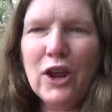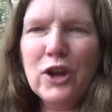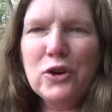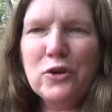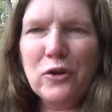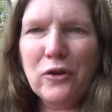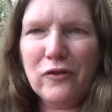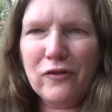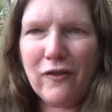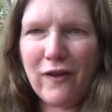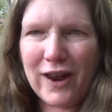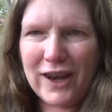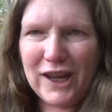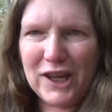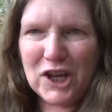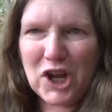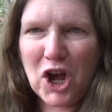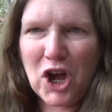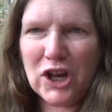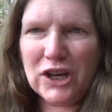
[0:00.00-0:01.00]
you're
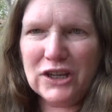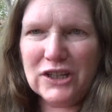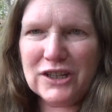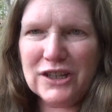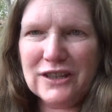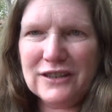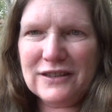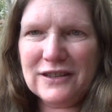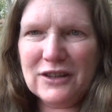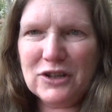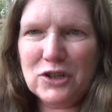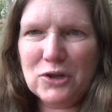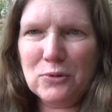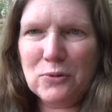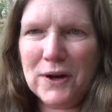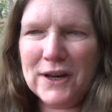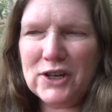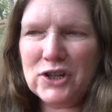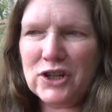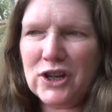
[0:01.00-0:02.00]
inviting God into the
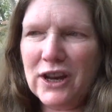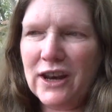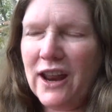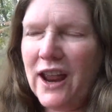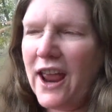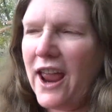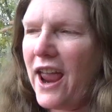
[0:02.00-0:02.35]
situation,